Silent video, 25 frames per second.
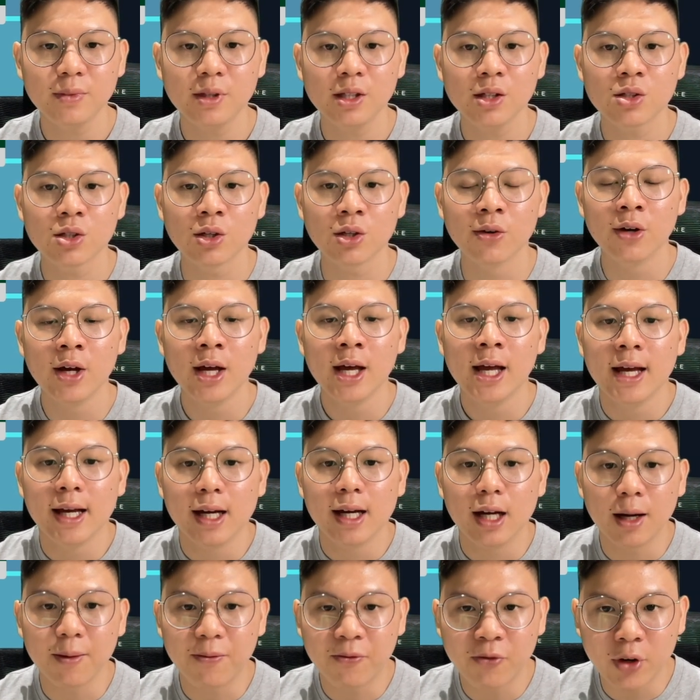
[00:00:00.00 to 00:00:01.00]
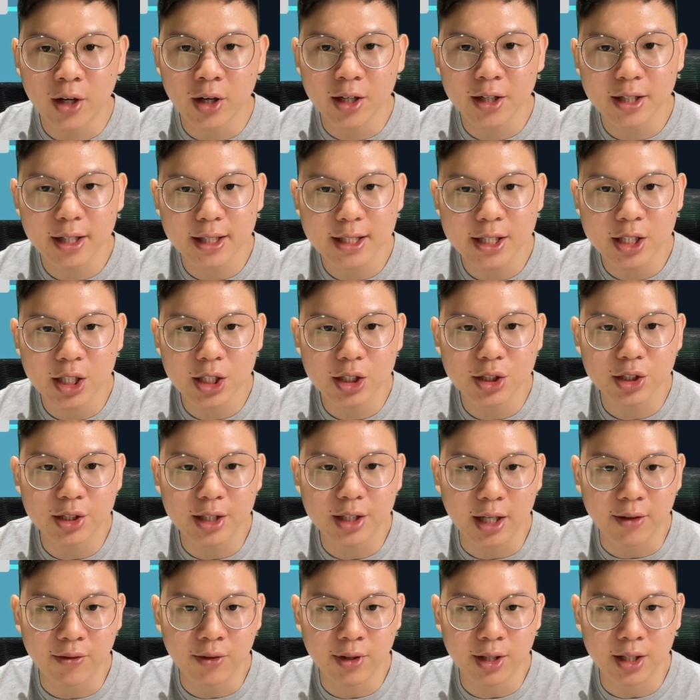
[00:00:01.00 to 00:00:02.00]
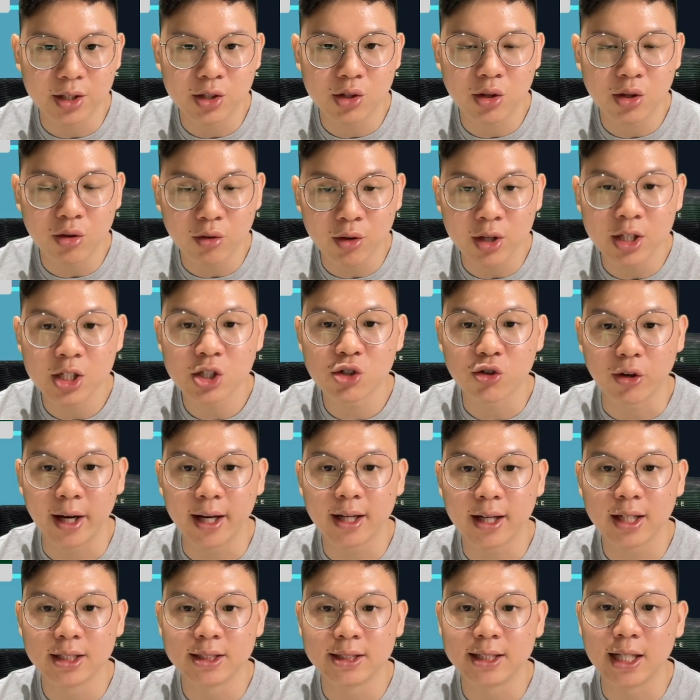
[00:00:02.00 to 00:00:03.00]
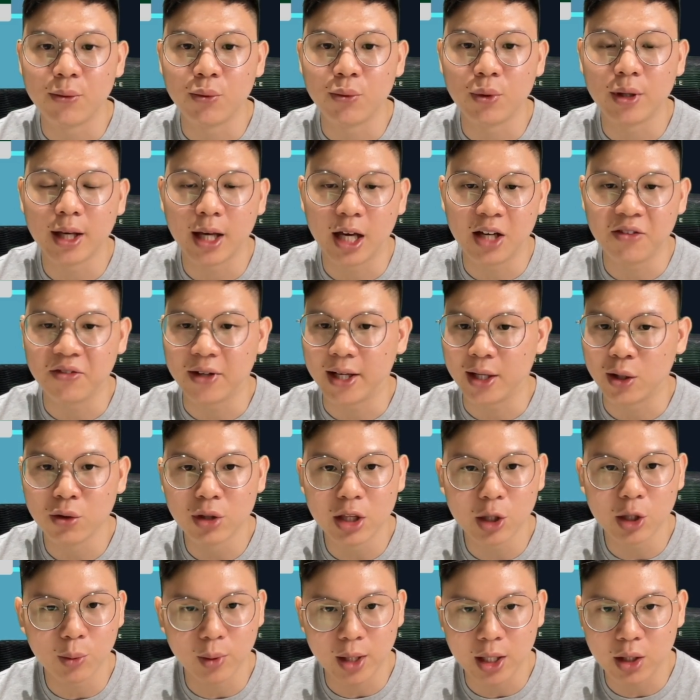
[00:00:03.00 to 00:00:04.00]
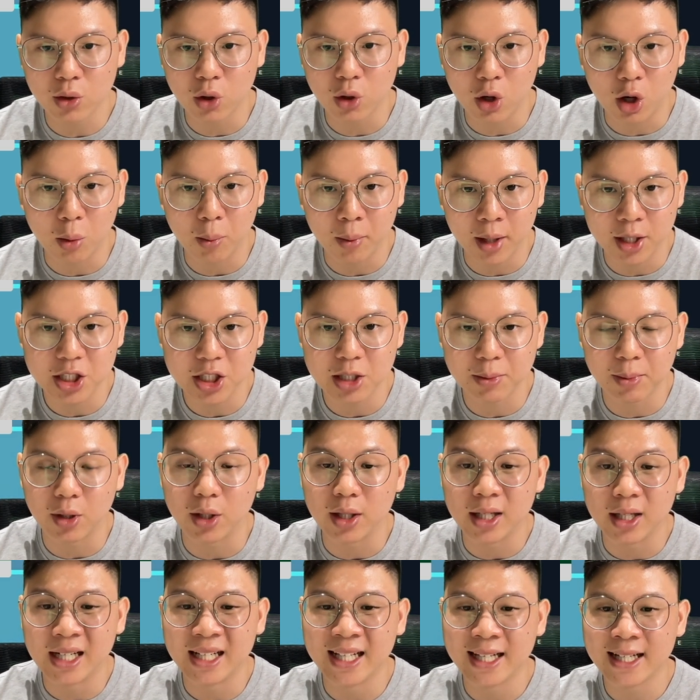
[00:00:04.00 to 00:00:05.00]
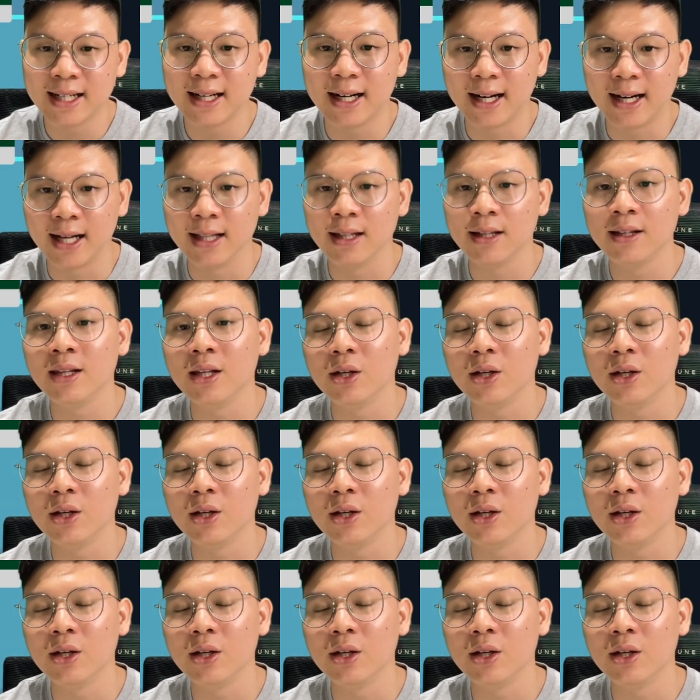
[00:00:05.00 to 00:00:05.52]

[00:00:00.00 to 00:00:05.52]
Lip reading: So up front, just to cover the 3 strikers that we have, I don't think we need to talk much about Erling Haaland.